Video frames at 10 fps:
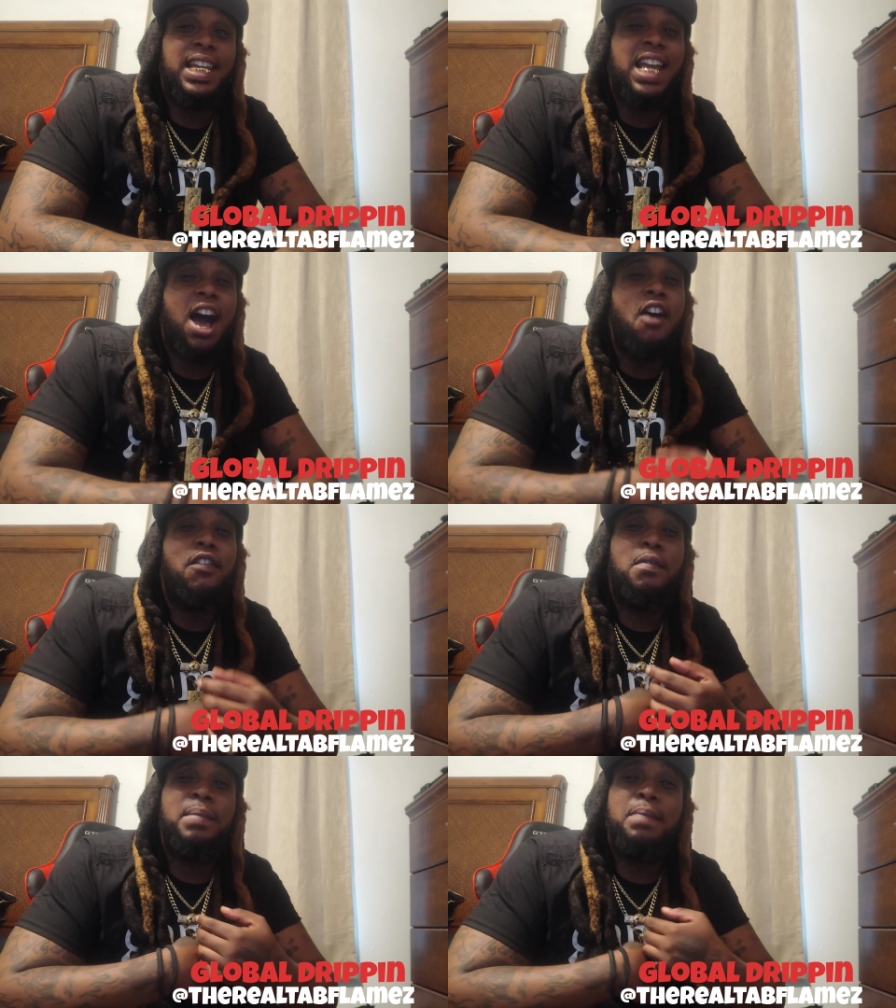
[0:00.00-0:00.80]
He
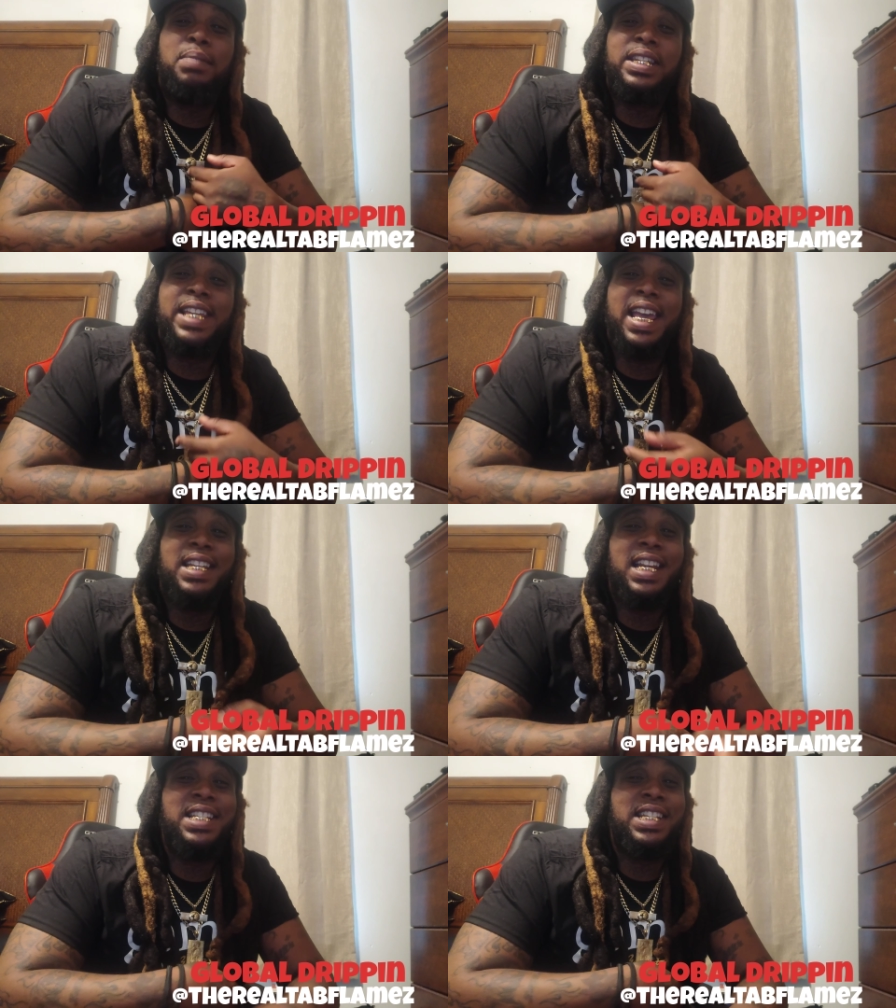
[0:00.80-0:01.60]
offered me
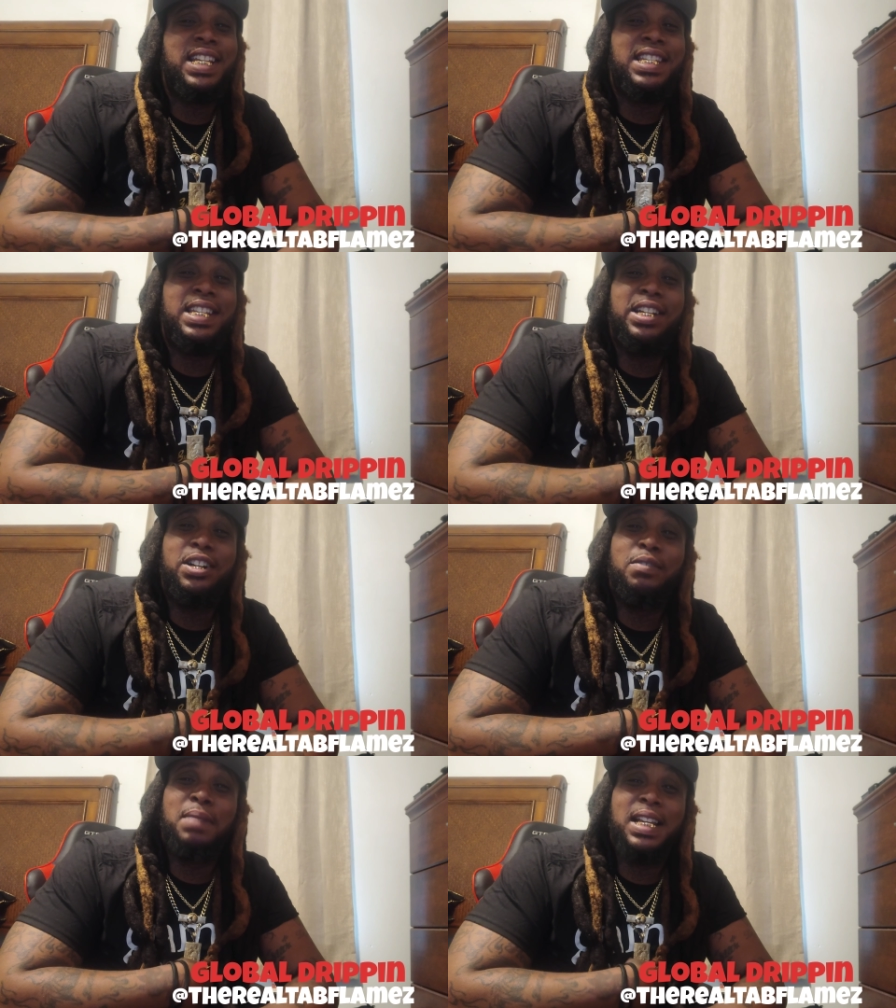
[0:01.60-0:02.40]
protection. That shit
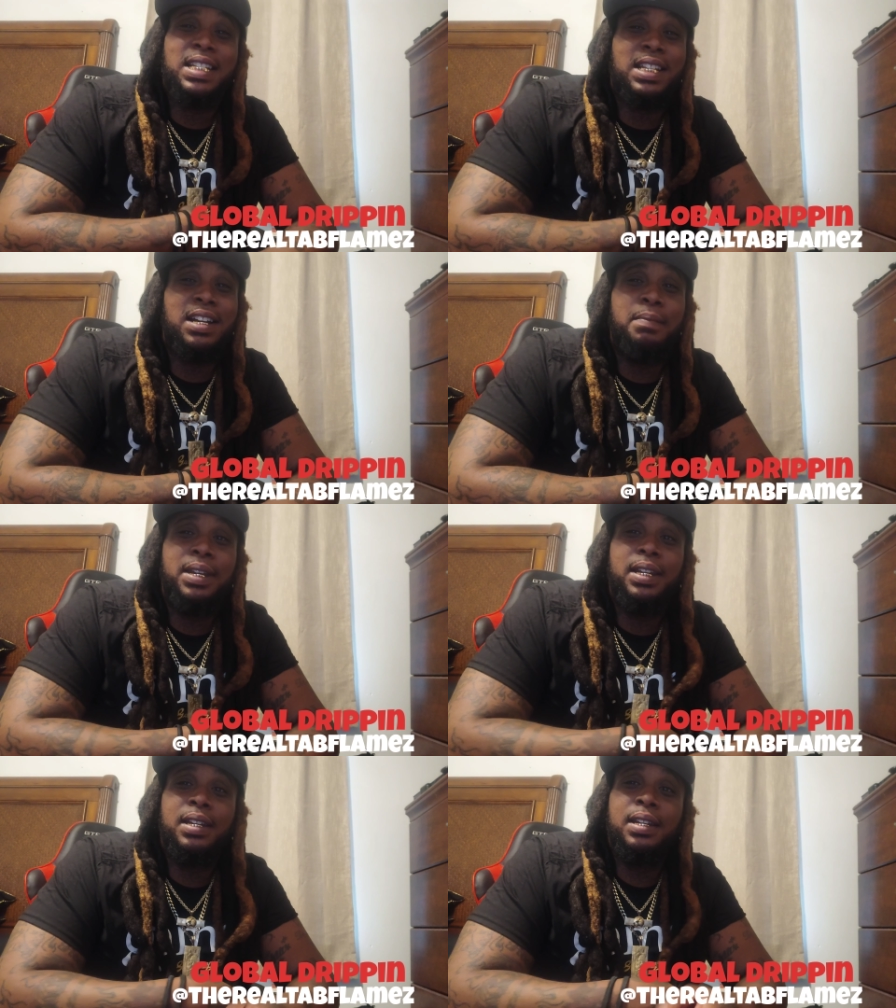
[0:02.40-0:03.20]
tickled my
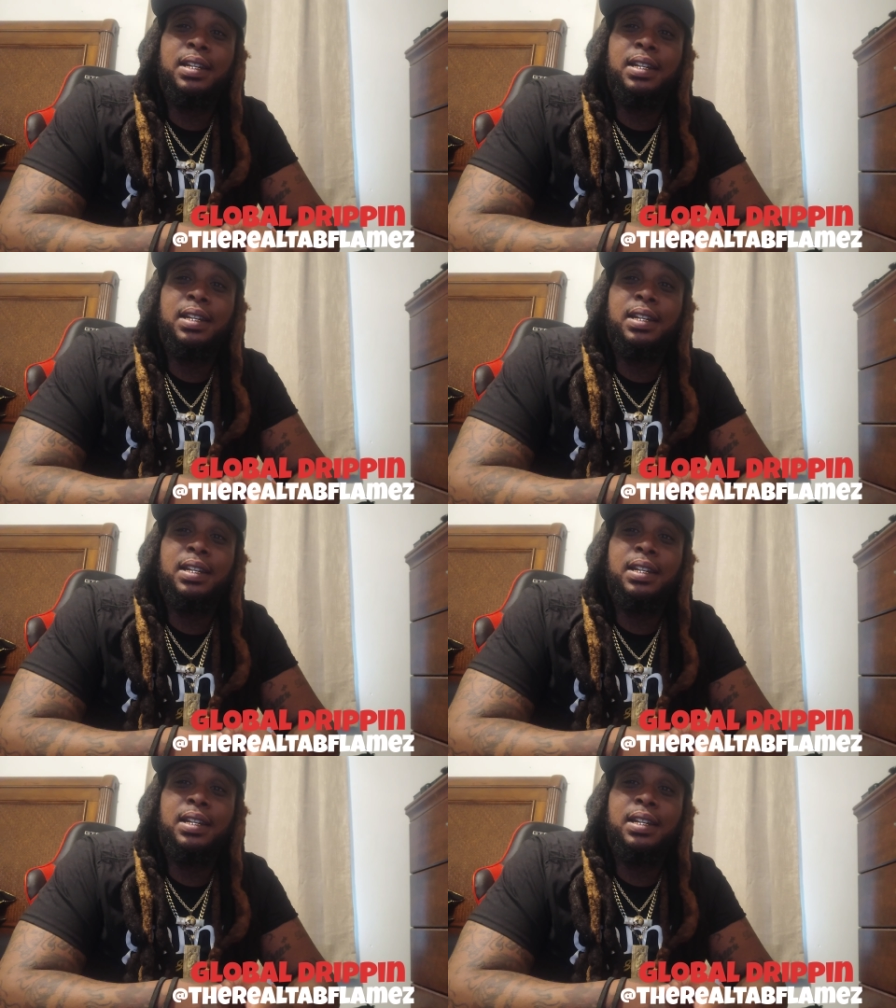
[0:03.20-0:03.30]
stomach.